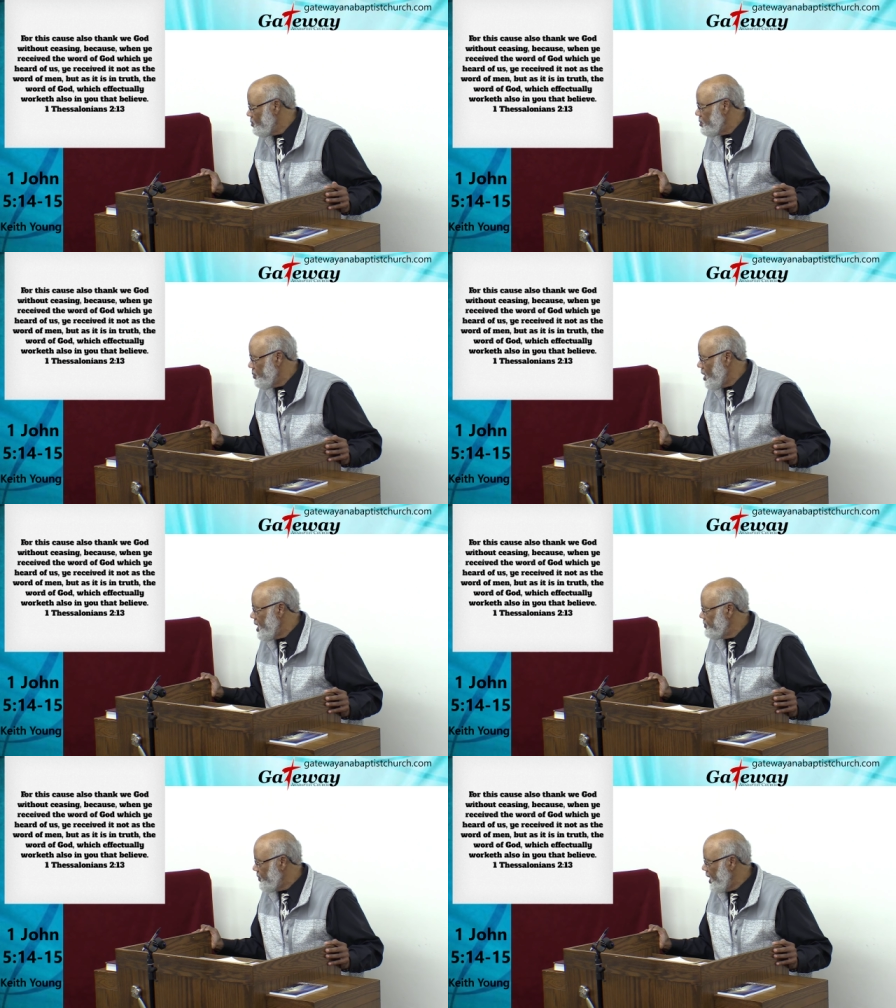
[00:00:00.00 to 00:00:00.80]
with
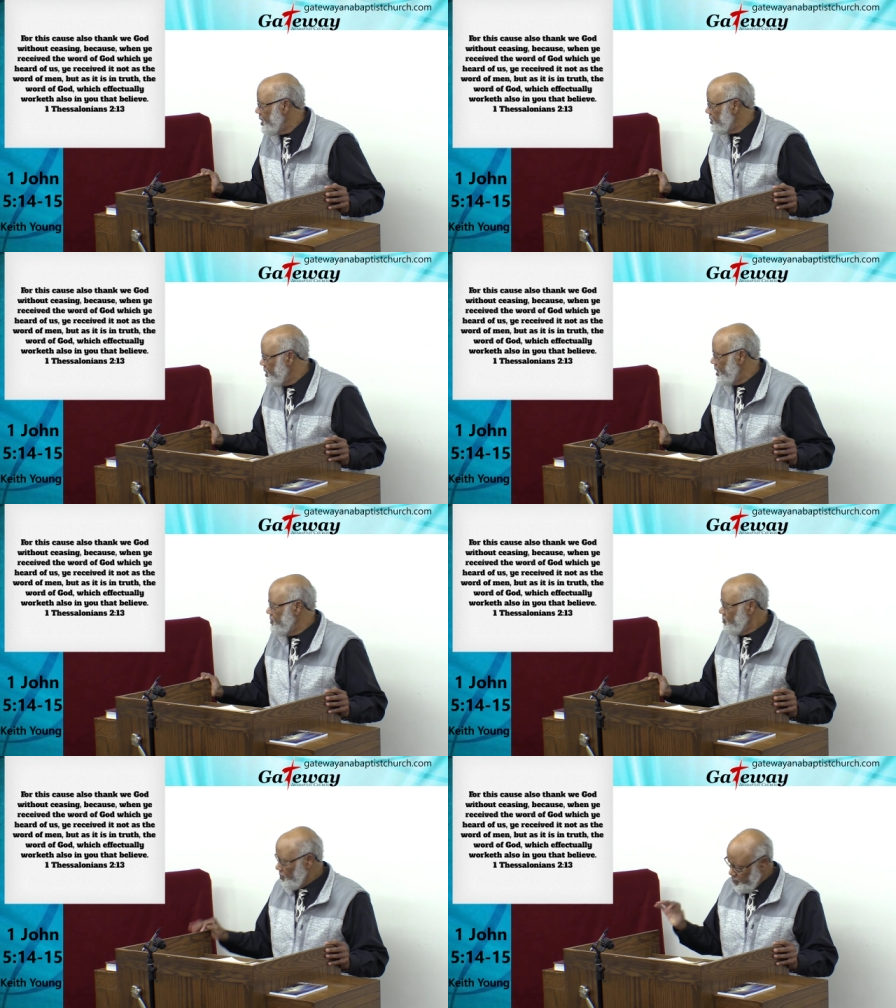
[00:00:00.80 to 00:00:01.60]
prayer and
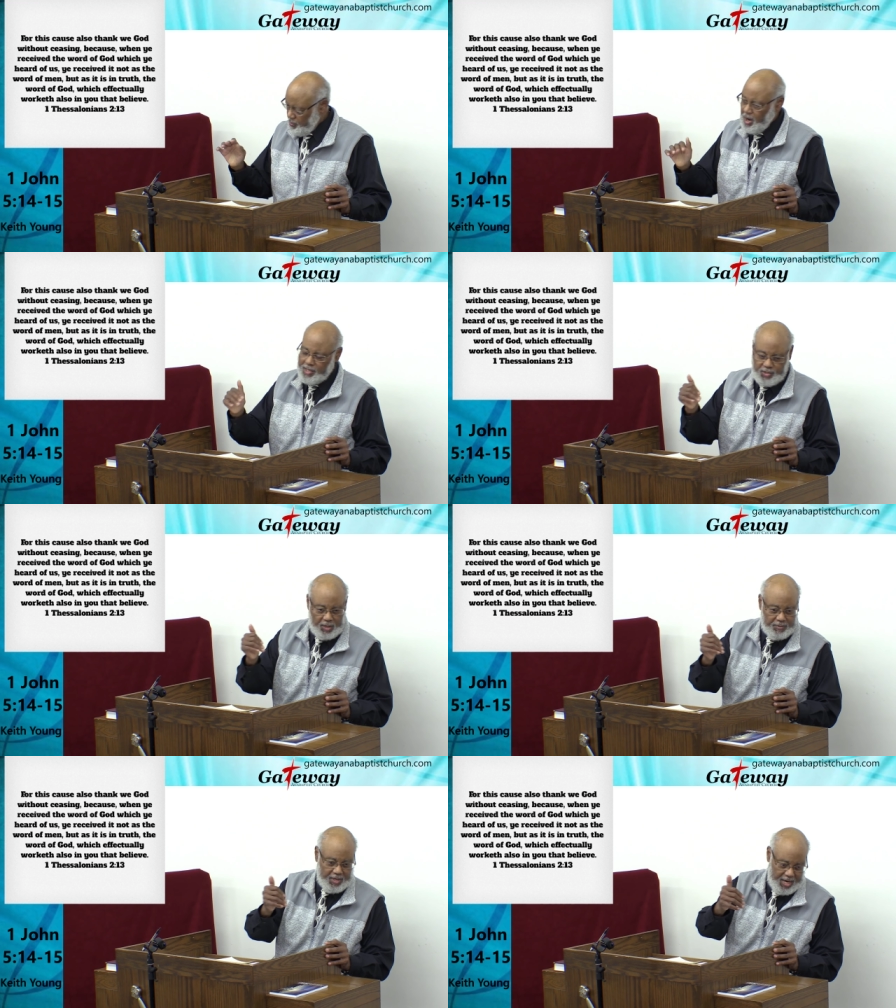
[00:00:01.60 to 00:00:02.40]
thanksgiving, with prayer and
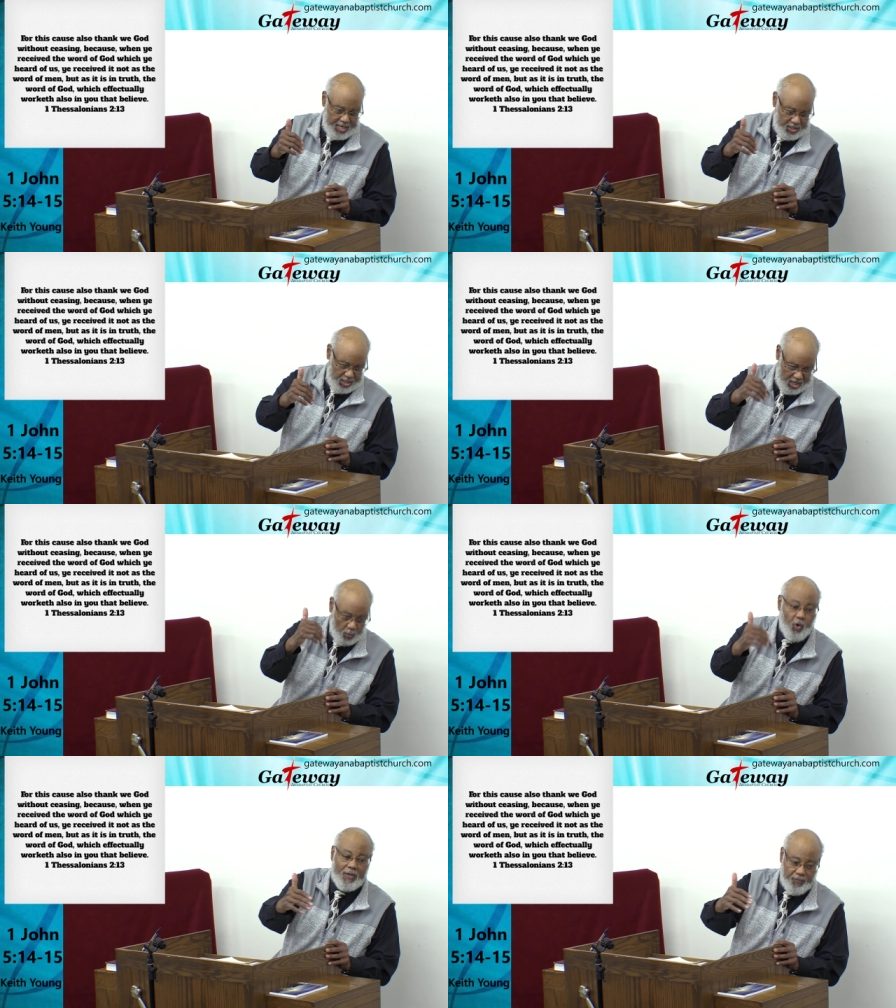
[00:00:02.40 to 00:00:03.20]
supplication,
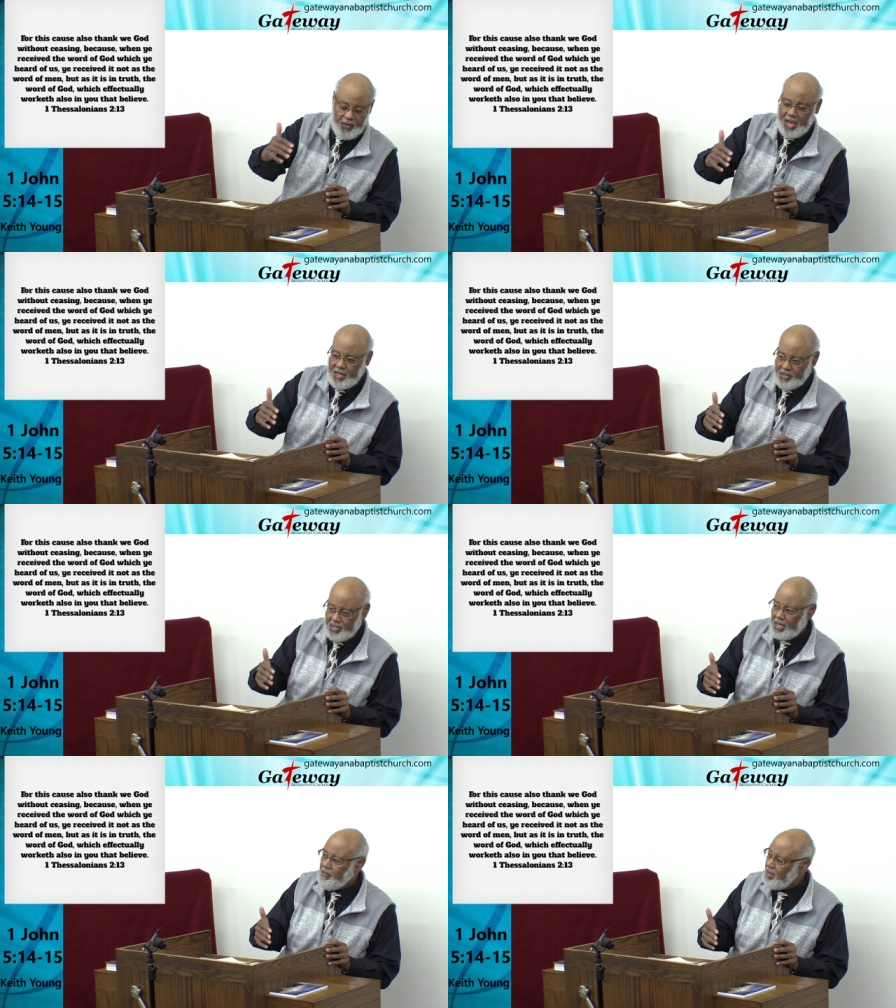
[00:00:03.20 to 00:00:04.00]
with
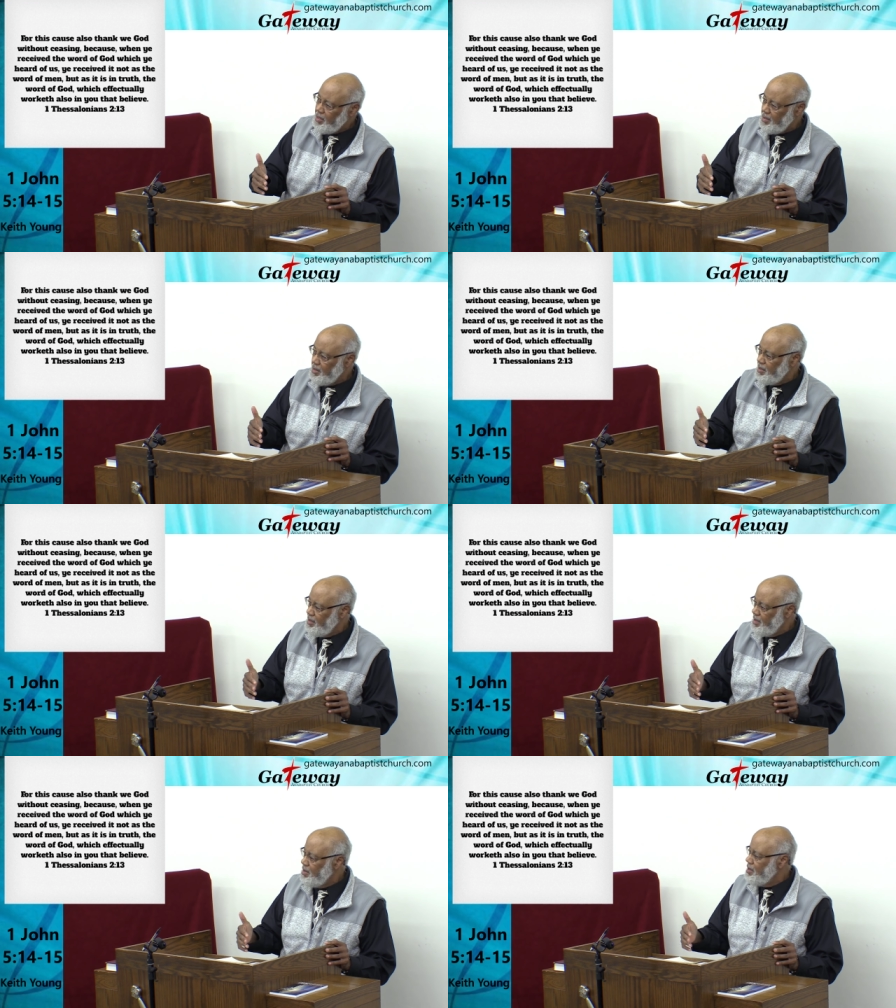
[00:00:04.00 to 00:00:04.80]
thanksgiving. Yes.
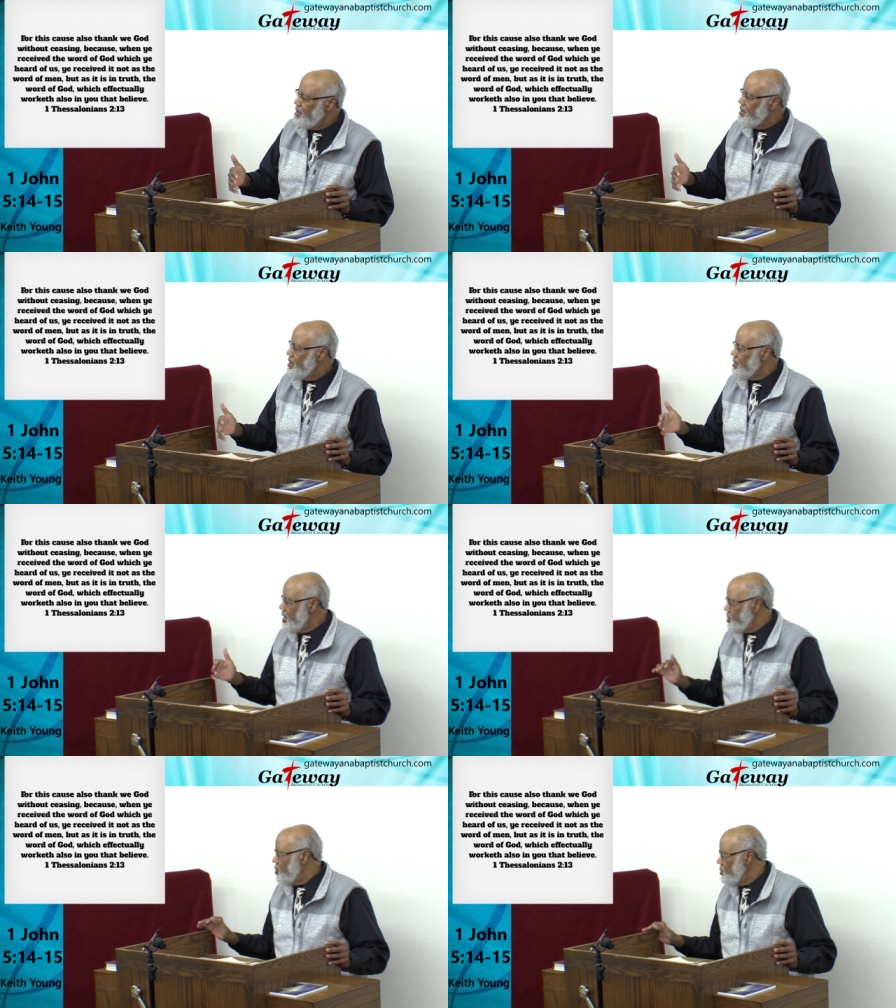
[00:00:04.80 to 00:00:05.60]

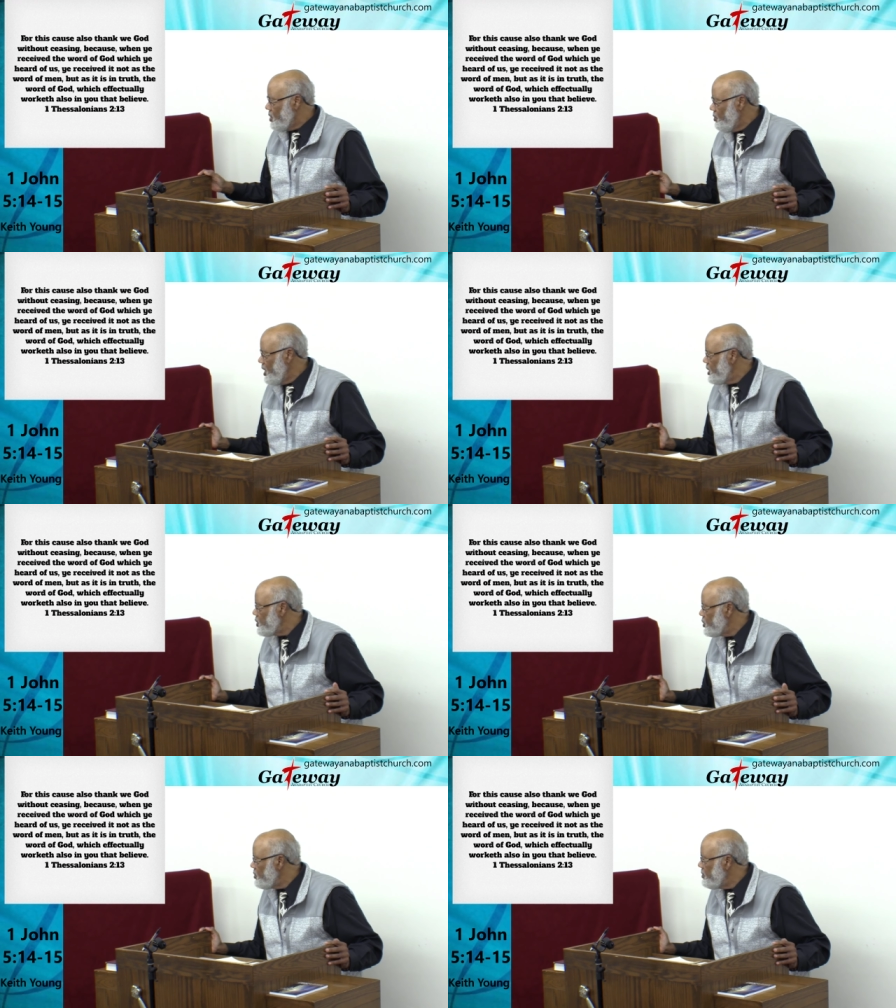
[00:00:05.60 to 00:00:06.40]
Let your
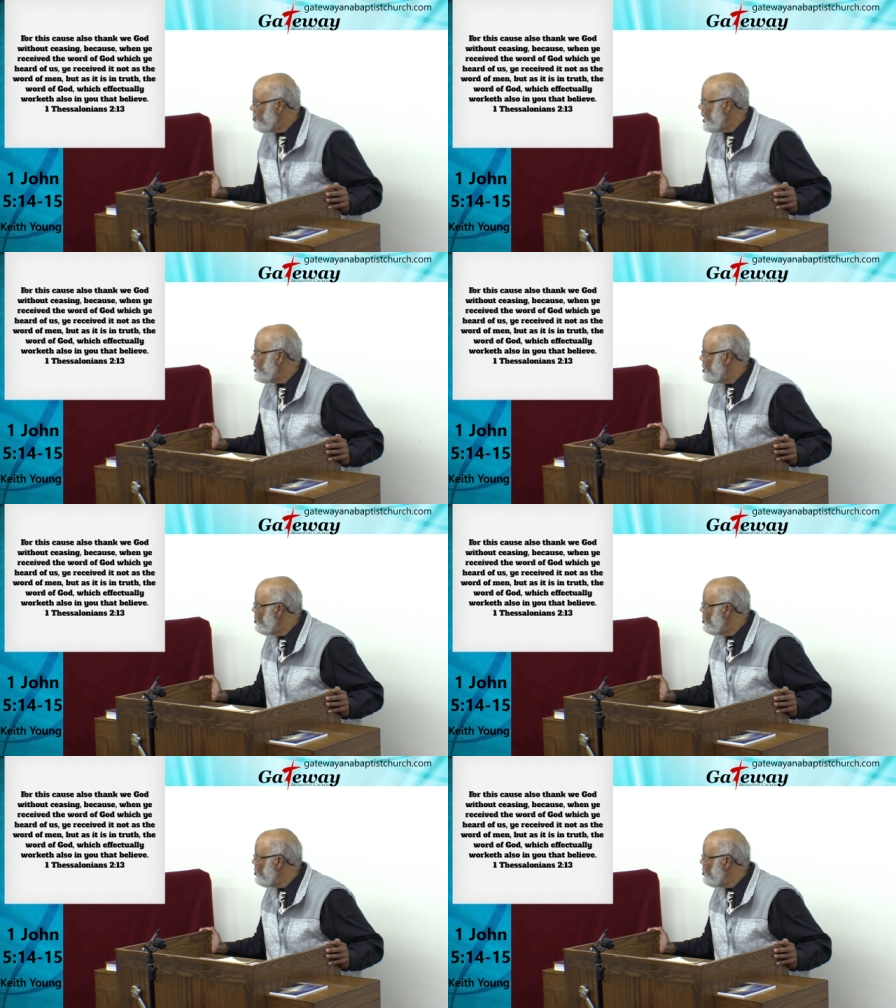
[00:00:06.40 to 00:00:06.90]
requests be made